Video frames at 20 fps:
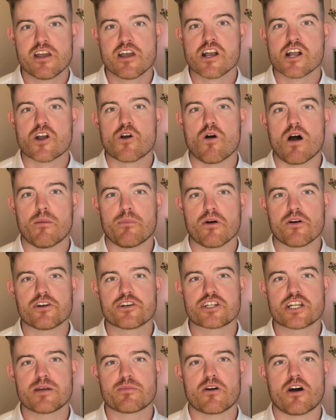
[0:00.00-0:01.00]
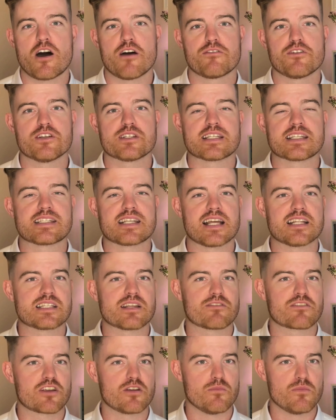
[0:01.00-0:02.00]
co-op ownership offers a sense
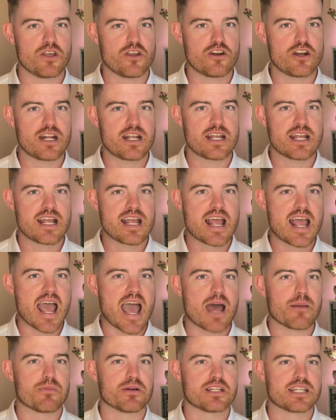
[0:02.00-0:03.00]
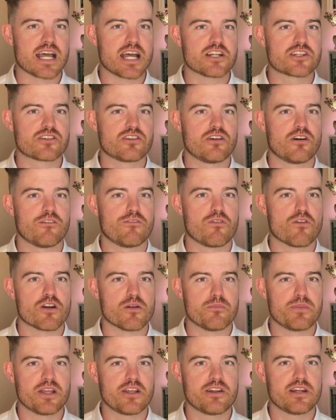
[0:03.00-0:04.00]
of community and potential
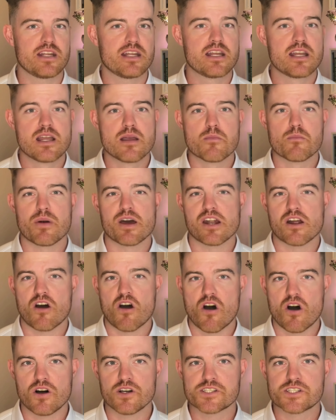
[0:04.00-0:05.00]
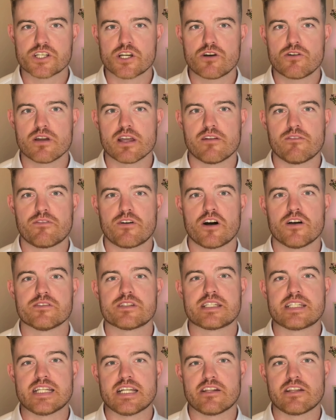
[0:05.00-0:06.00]
affordability, but it also involves
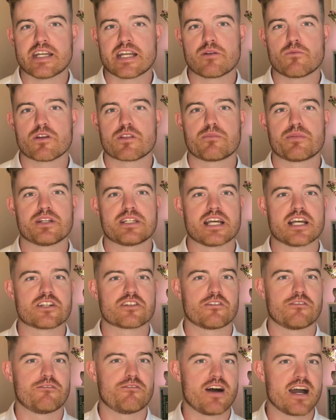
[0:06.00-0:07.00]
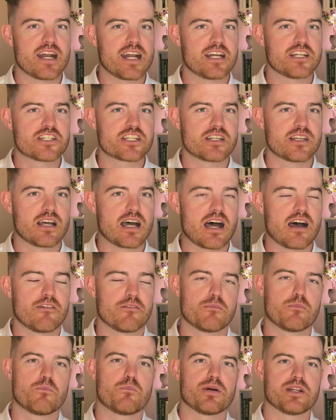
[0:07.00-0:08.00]
dealing with potential
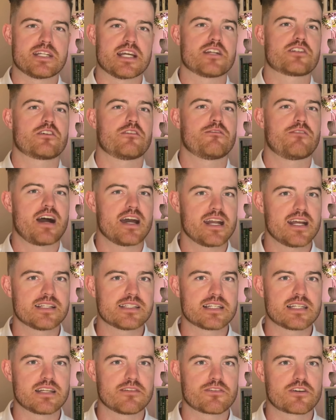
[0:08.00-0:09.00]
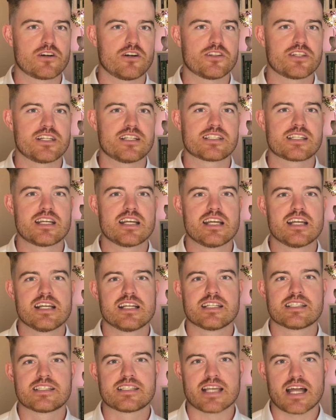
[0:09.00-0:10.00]
financing difficulties,
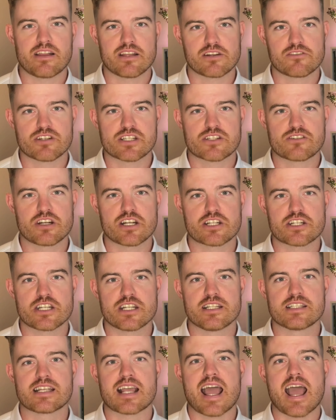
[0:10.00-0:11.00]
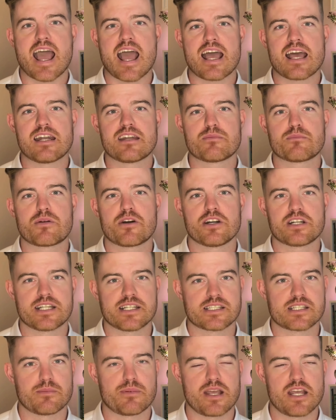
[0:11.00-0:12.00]
selling restrictions, and
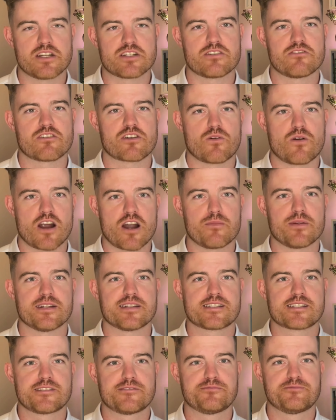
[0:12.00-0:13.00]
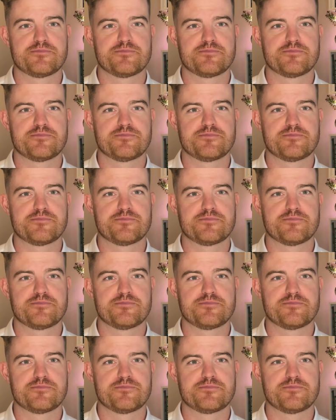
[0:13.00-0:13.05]
participation requirements.